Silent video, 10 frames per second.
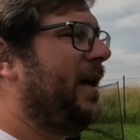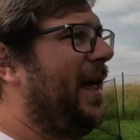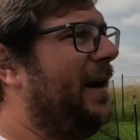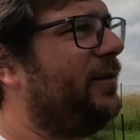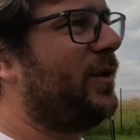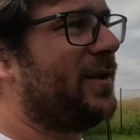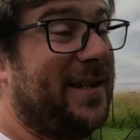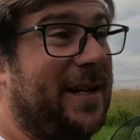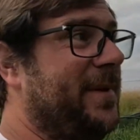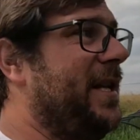And of course
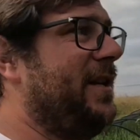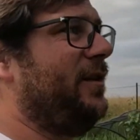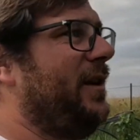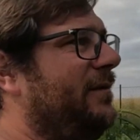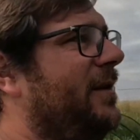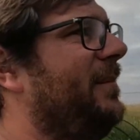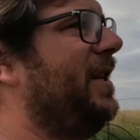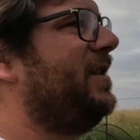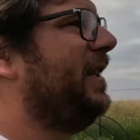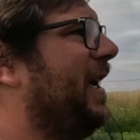I'll update you if I
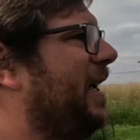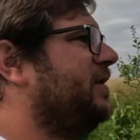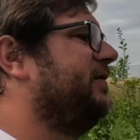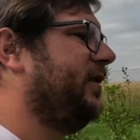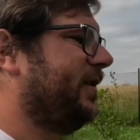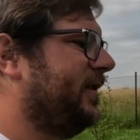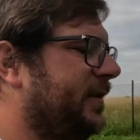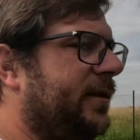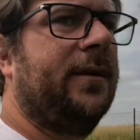manage to catch a fox.